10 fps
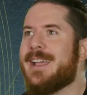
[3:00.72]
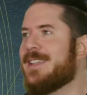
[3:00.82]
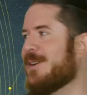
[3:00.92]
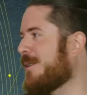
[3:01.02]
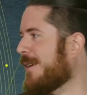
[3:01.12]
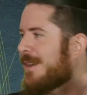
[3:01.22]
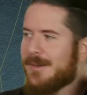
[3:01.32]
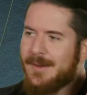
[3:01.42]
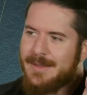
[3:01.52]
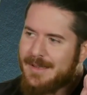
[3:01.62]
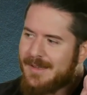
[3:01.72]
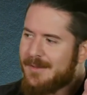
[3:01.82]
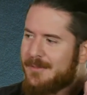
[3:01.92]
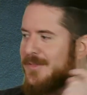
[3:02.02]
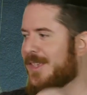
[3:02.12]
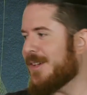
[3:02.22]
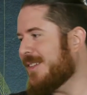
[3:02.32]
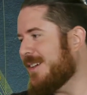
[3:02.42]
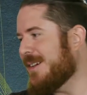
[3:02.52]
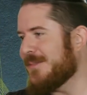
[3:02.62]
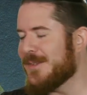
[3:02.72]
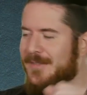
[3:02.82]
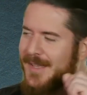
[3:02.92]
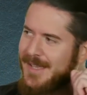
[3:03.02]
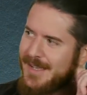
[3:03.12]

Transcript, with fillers: idea. We're like, oh yeah, we've killed him, we've